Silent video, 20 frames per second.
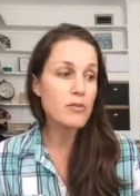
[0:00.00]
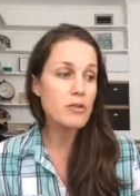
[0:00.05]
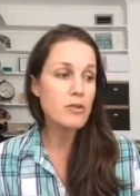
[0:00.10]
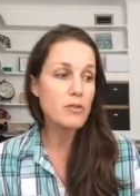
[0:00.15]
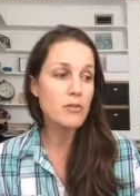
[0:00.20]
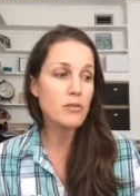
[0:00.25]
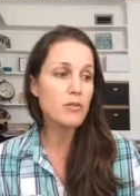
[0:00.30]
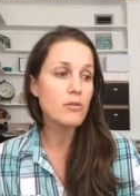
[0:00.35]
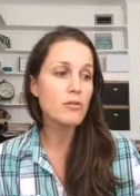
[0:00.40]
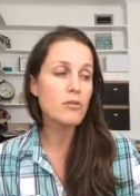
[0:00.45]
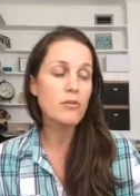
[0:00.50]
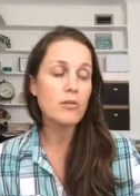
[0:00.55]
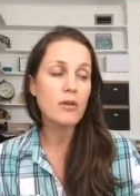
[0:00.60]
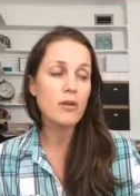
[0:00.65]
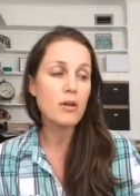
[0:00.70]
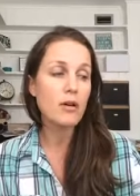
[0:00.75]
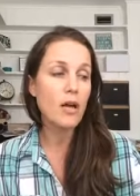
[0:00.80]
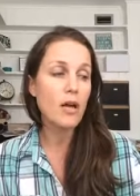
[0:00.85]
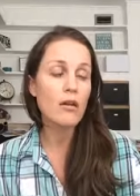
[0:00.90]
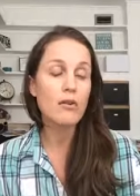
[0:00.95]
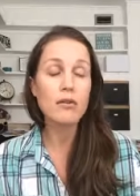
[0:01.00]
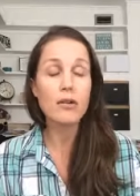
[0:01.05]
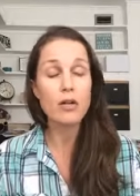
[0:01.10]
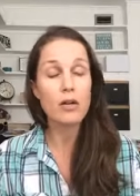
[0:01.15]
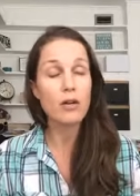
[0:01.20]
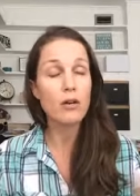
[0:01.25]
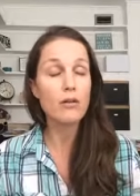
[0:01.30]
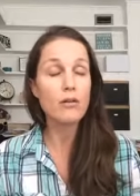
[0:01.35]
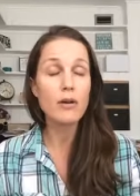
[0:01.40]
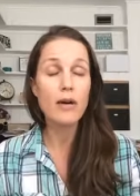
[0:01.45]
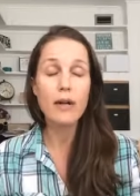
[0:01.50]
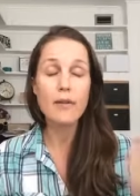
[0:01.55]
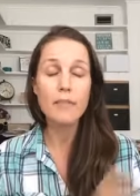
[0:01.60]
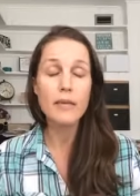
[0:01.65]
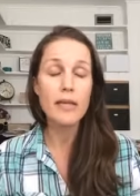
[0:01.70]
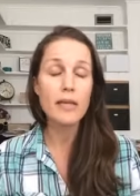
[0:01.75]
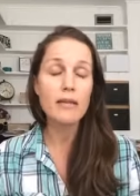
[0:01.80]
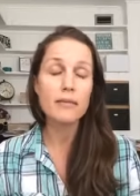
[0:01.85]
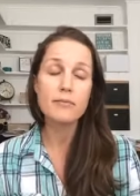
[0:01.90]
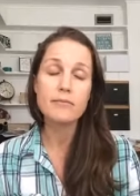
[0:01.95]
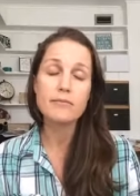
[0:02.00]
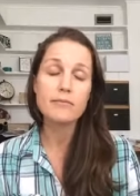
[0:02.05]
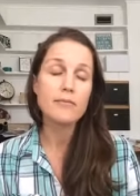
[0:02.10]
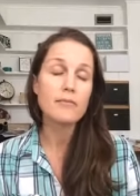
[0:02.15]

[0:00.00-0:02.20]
to, I don't know, I mean,